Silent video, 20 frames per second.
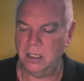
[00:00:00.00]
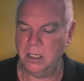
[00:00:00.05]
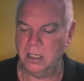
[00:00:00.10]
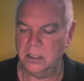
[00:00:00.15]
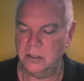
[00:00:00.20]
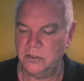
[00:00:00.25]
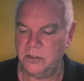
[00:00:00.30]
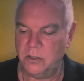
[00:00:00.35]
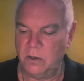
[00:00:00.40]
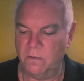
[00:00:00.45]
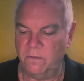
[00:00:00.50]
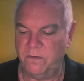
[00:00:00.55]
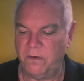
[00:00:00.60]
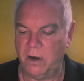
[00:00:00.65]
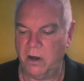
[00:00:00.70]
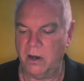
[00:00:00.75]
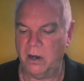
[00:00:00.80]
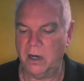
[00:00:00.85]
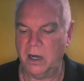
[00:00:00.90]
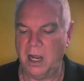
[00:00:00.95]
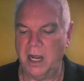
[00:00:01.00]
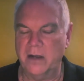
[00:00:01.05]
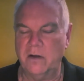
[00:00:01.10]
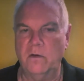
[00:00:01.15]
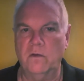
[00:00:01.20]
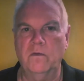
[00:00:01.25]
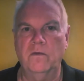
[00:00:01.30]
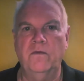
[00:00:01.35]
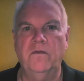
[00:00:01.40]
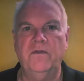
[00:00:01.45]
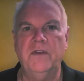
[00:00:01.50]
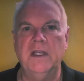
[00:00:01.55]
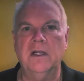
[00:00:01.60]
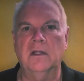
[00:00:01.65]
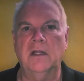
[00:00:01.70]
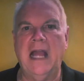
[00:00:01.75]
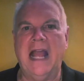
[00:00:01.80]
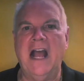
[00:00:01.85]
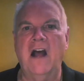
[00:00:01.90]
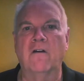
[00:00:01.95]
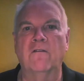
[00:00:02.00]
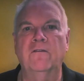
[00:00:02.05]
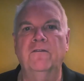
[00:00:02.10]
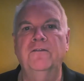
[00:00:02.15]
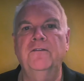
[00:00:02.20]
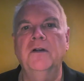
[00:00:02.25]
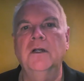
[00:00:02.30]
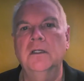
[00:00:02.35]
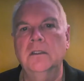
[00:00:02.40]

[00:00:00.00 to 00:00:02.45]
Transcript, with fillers: so far I don't feel elf.